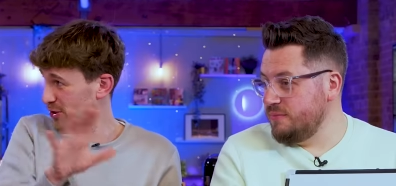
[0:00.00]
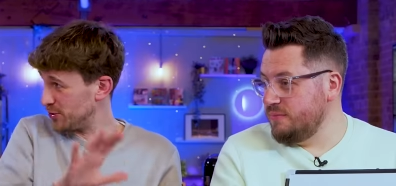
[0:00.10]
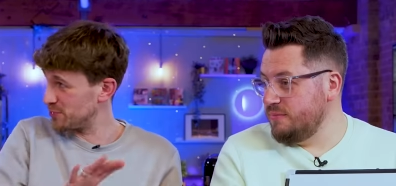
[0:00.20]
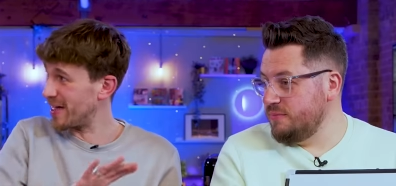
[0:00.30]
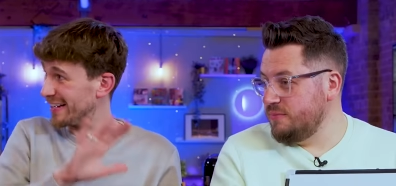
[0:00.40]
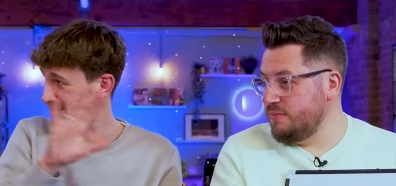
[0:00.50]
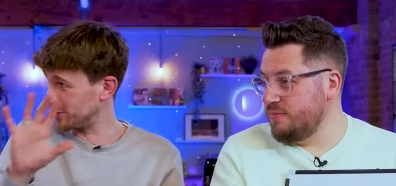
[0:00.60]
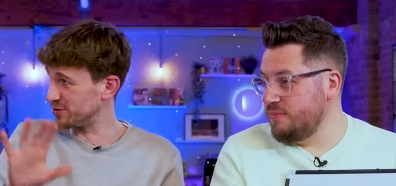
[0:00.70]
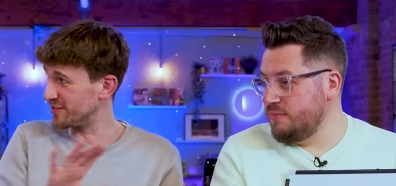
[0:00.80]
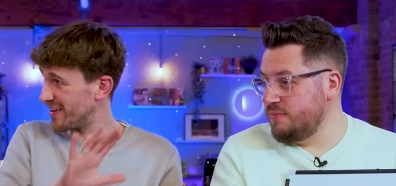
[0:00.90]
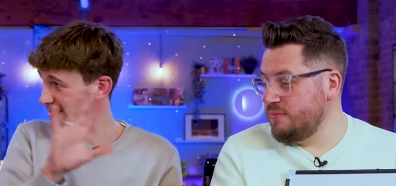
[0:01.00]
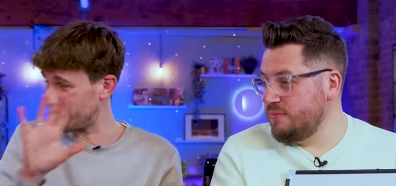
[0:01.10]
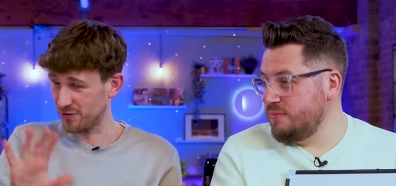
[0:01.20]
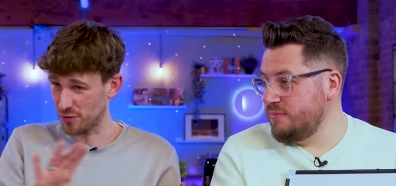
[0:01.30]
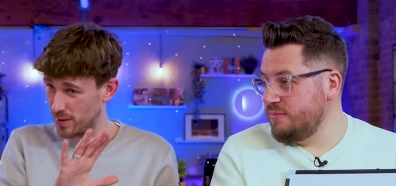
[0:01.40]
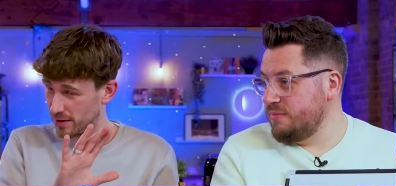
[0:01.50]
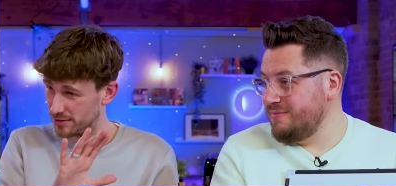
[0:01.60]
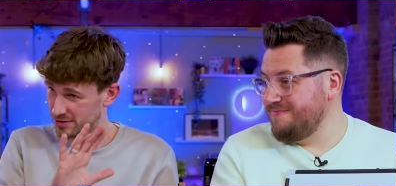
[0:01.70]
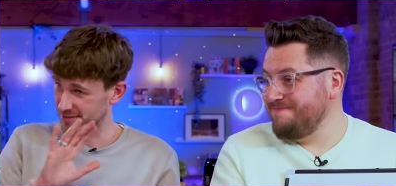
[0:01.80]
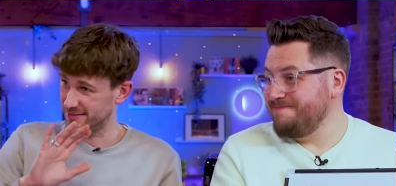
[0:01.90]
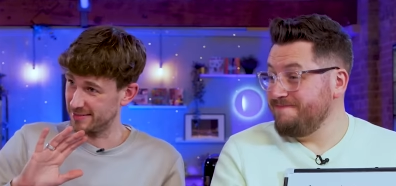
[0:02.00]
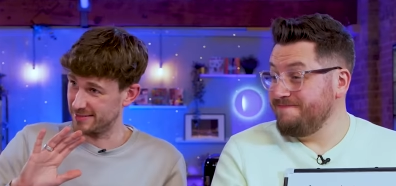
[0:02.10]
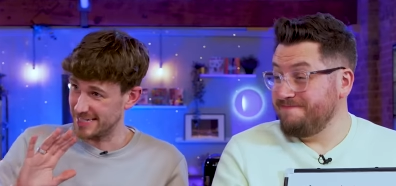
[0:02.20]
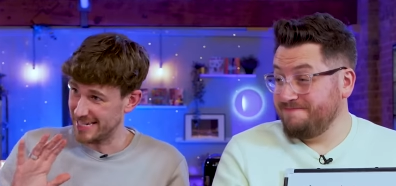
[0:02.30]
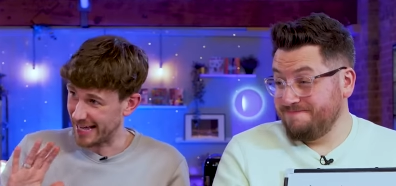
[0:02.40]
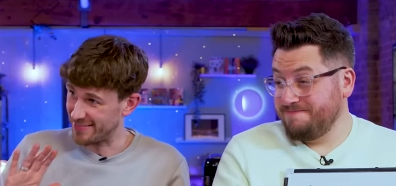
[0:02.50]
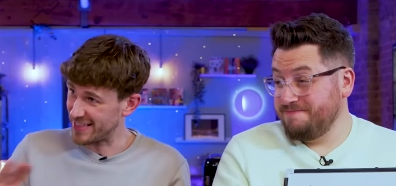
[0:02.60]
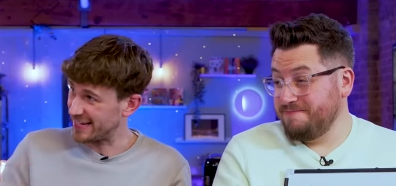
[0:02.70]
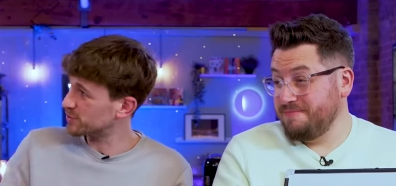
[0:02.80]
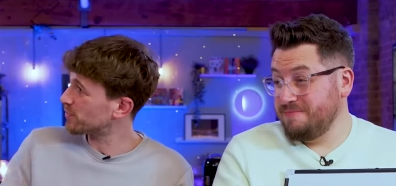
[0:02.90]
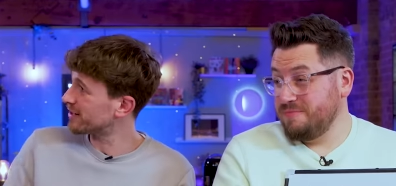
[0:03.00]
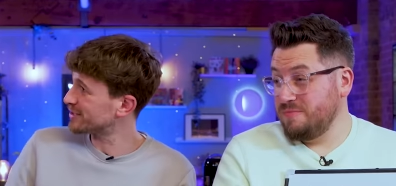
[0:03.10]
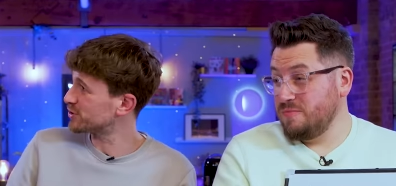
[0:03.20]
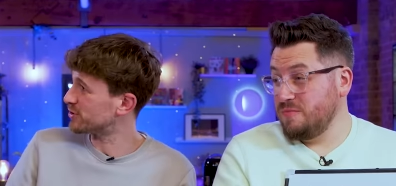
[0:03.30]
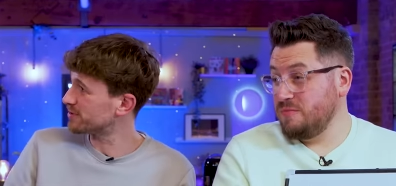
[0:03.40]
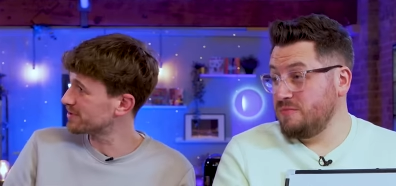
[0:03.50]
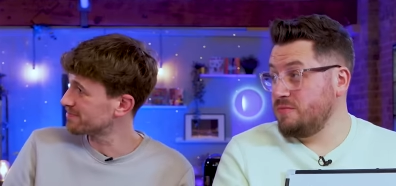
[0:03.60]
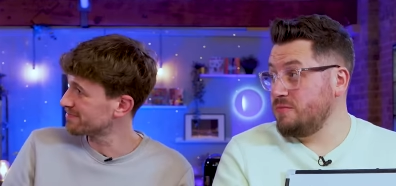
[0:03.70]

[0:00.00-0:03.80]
Speaker 1: to that sort of area of the world, and that's where I stopped.